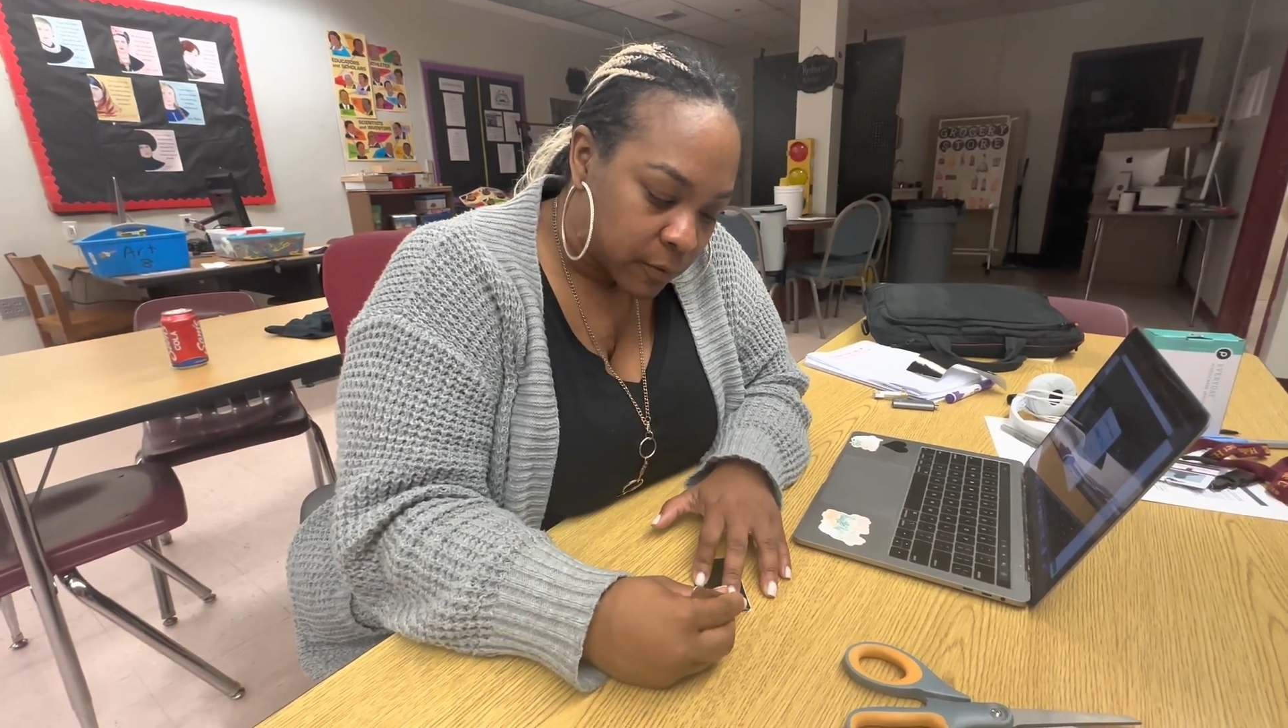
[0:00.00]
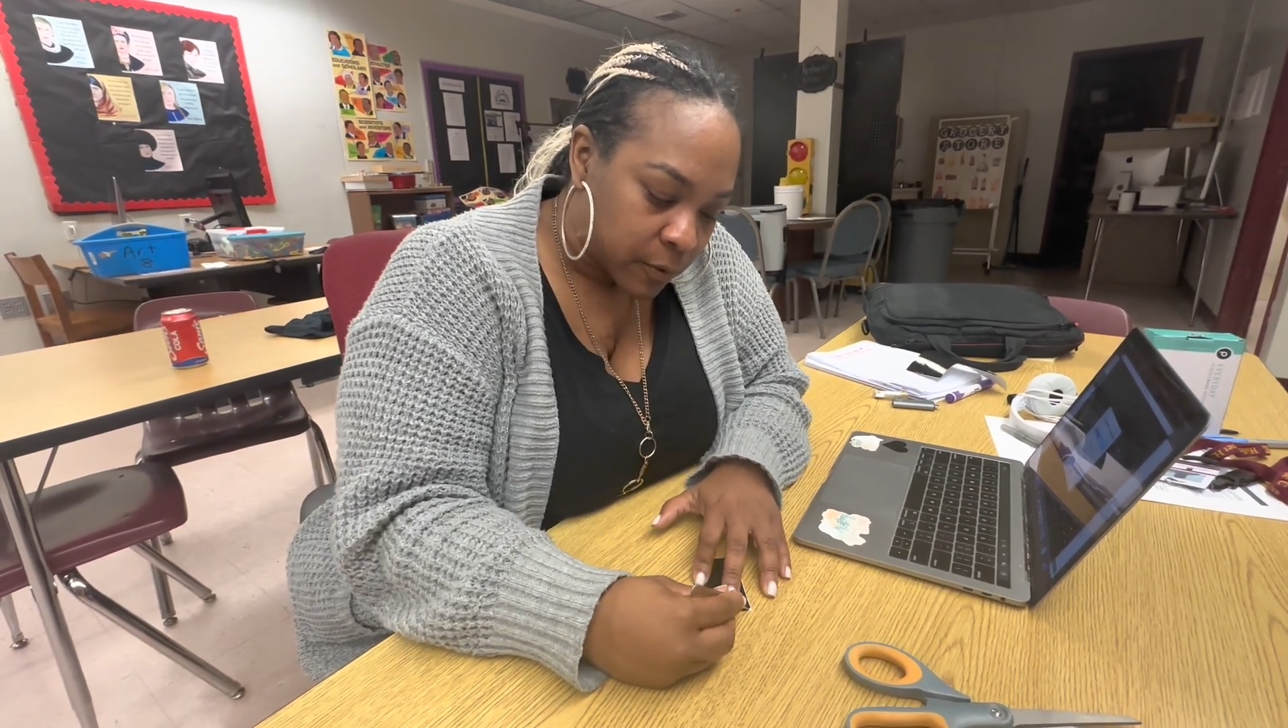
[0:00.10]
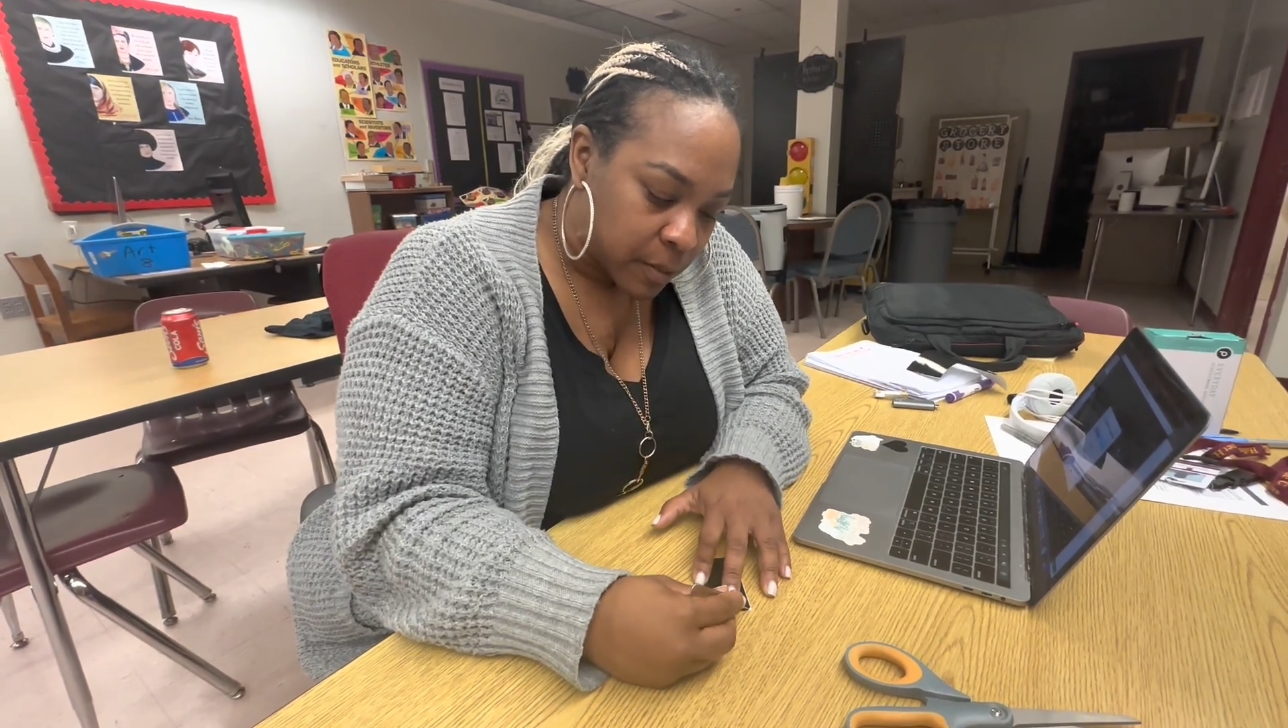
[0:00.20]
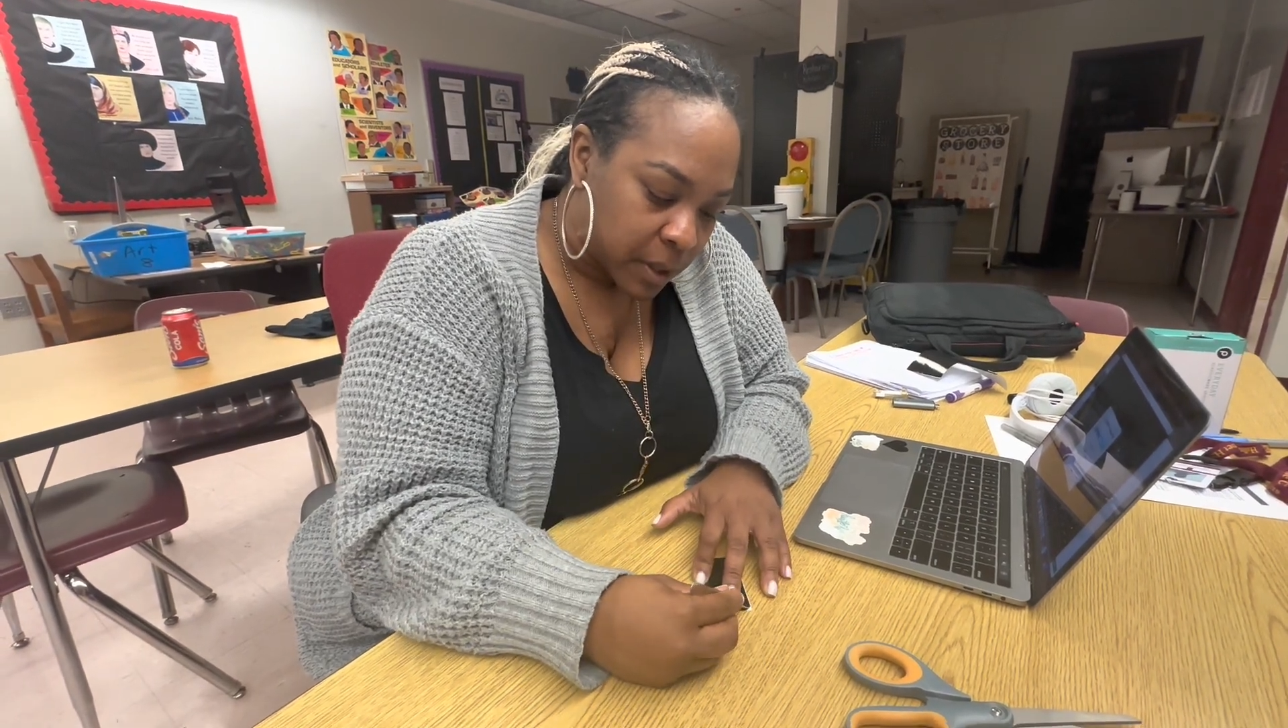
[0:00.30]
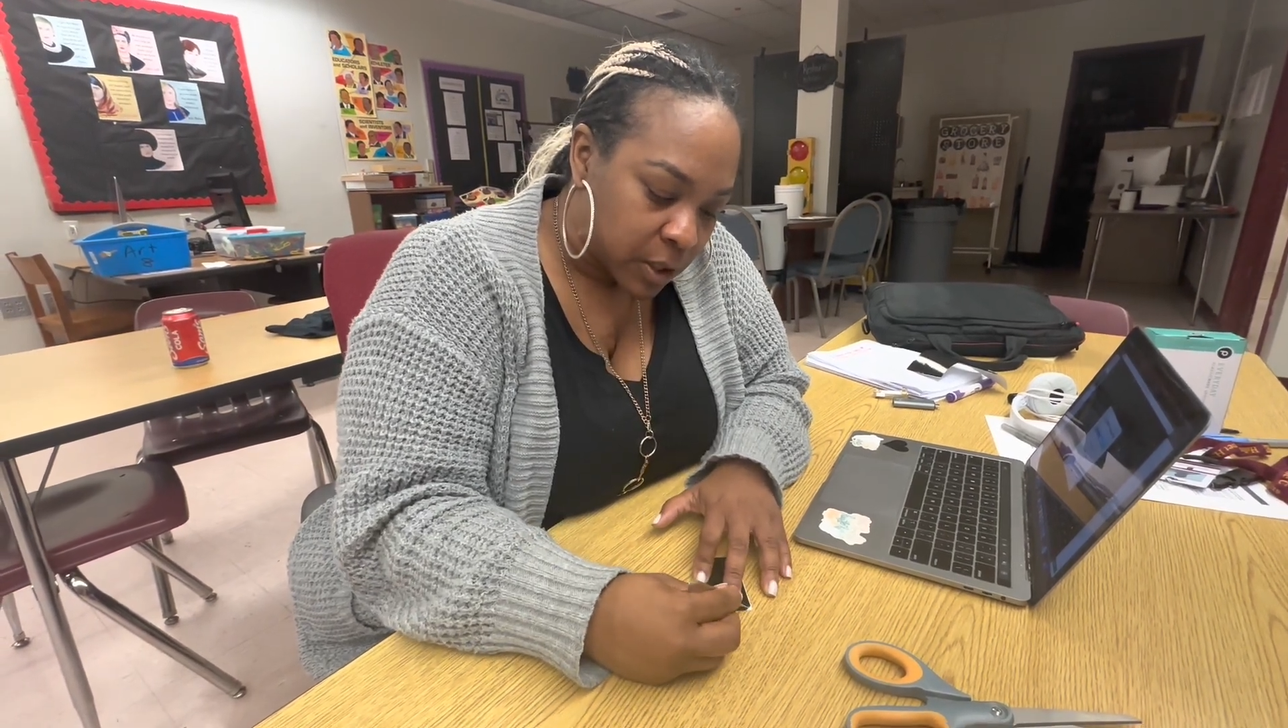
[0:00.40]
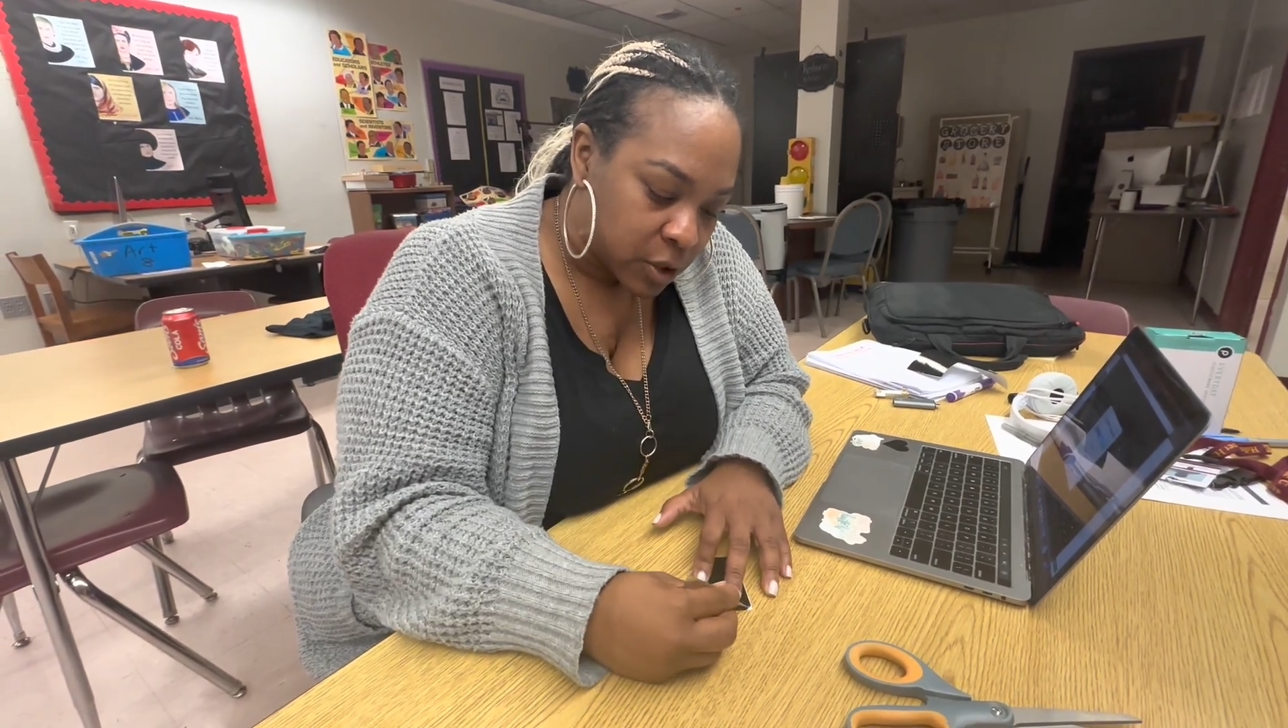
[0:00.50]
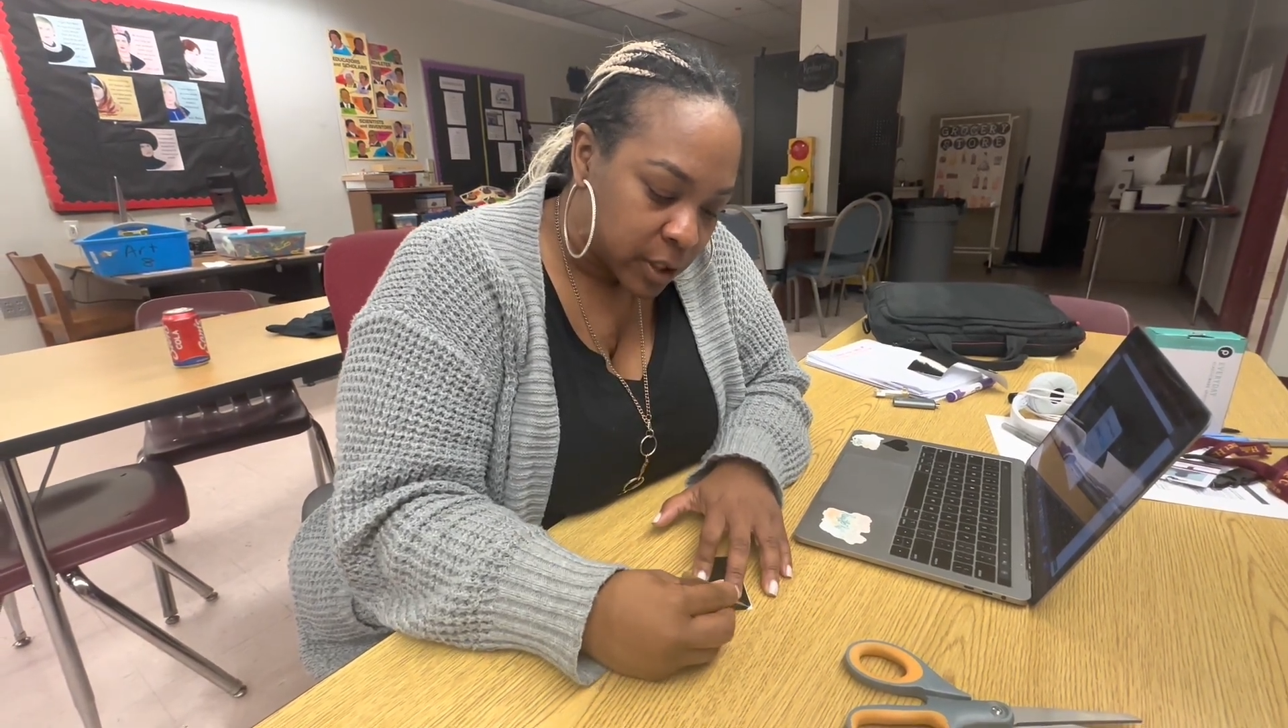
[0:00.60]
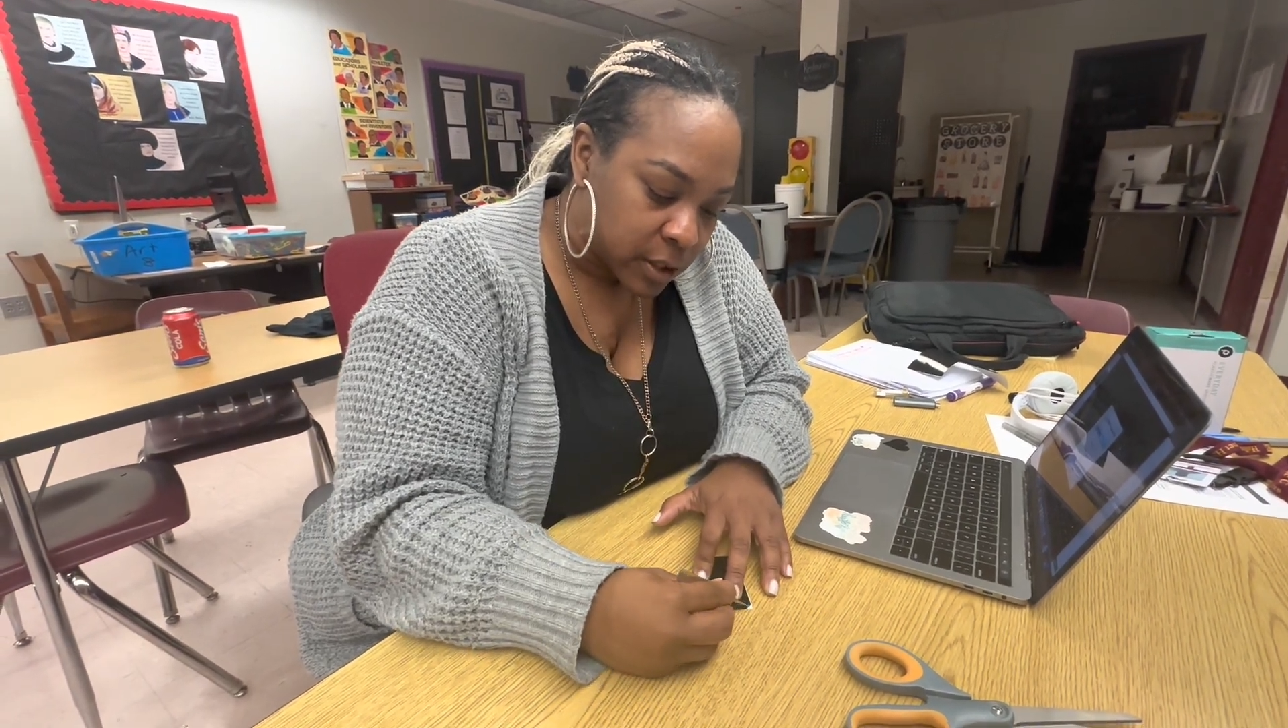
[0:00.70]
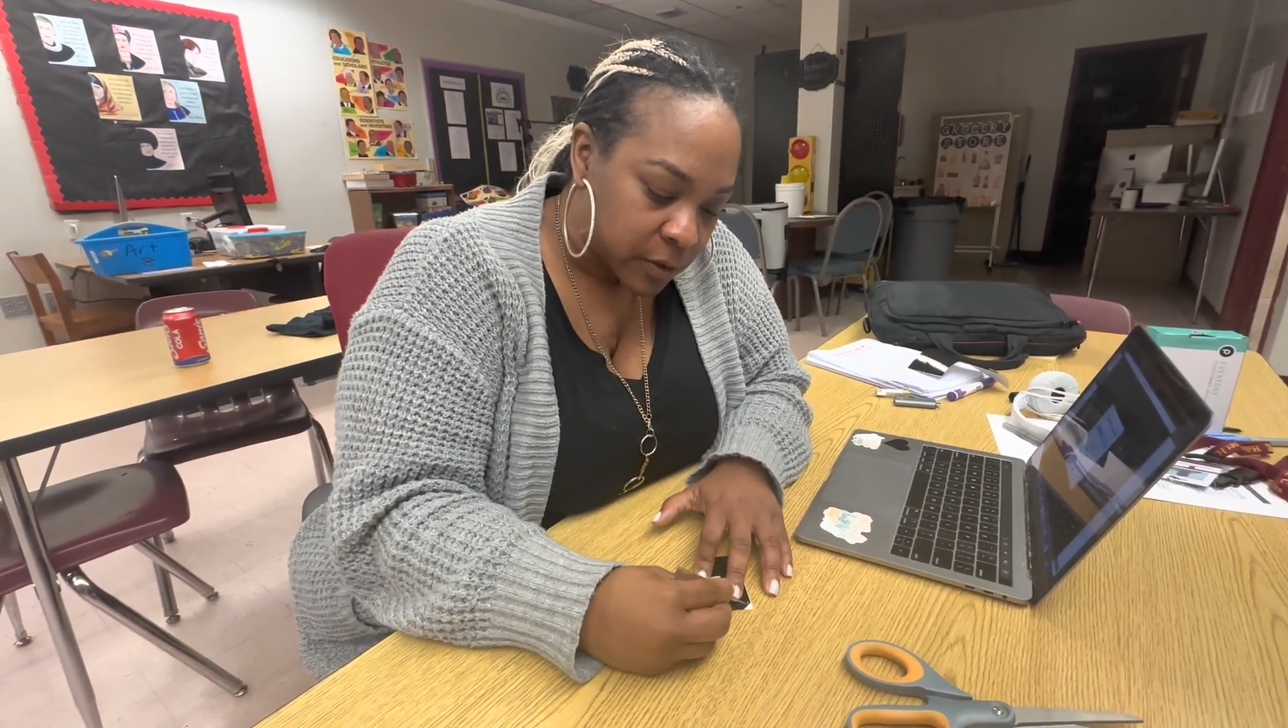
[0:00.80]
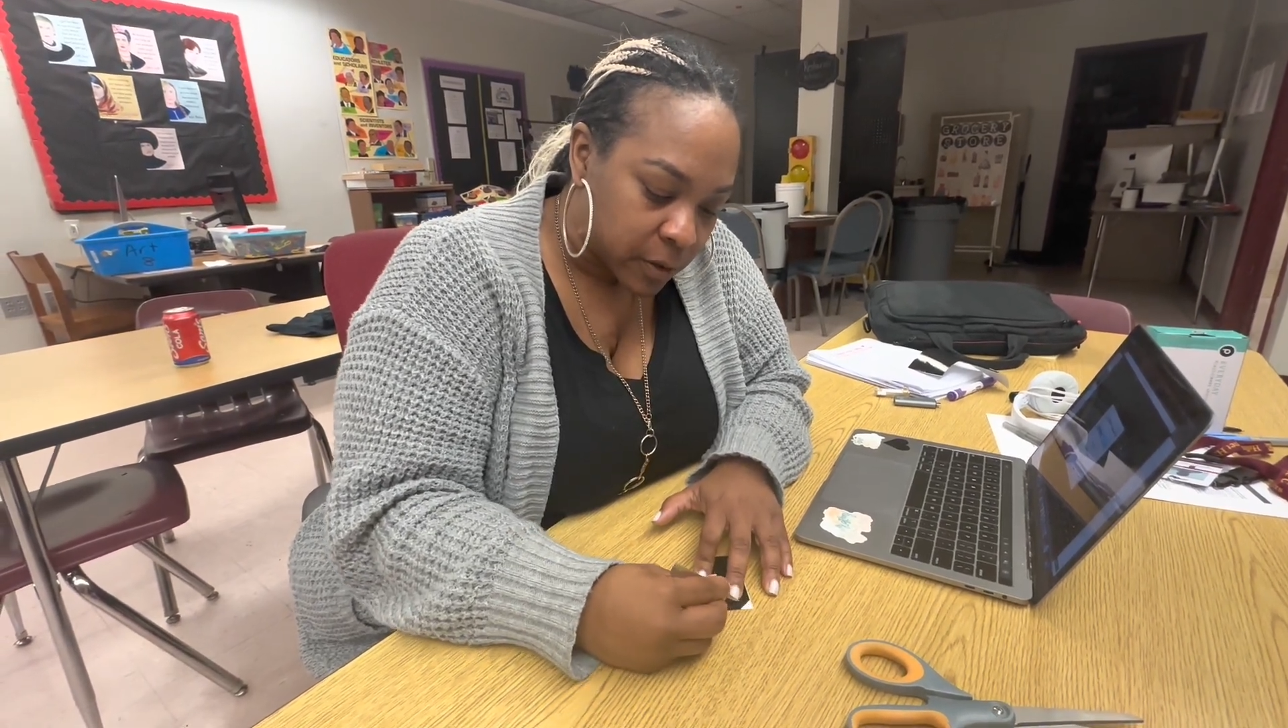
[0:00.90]
from Heat
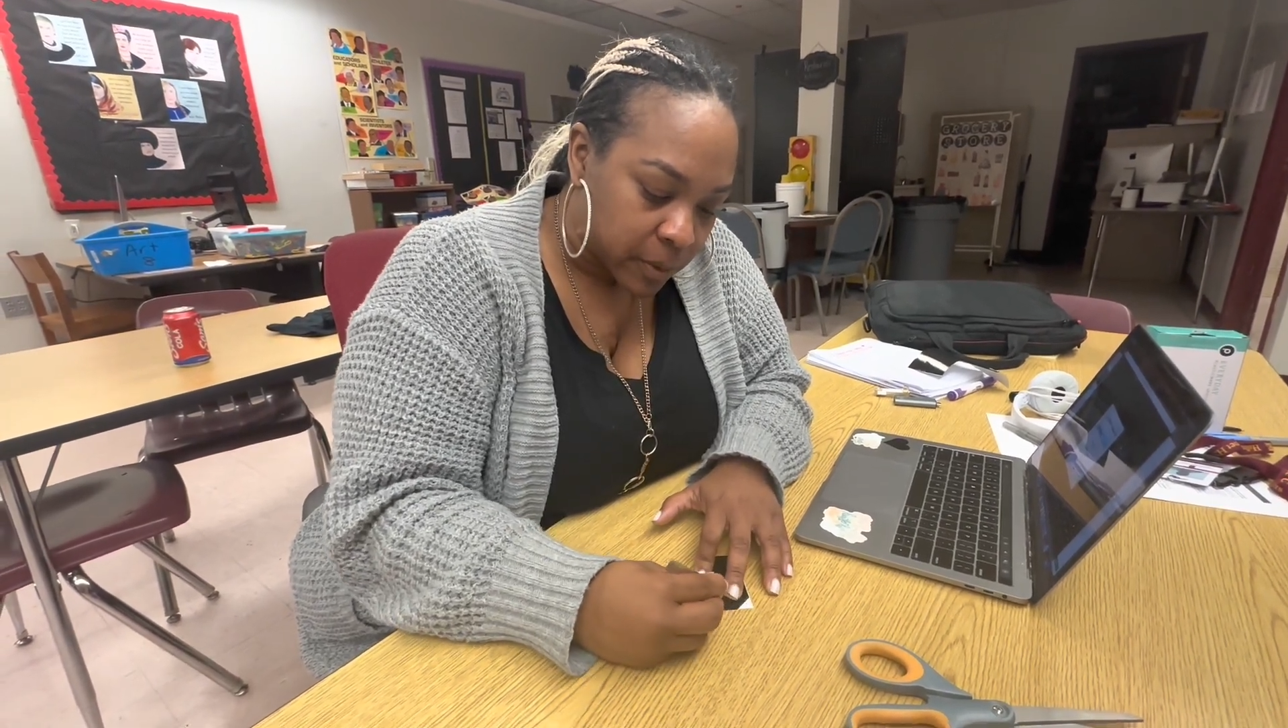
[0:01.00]
Transfer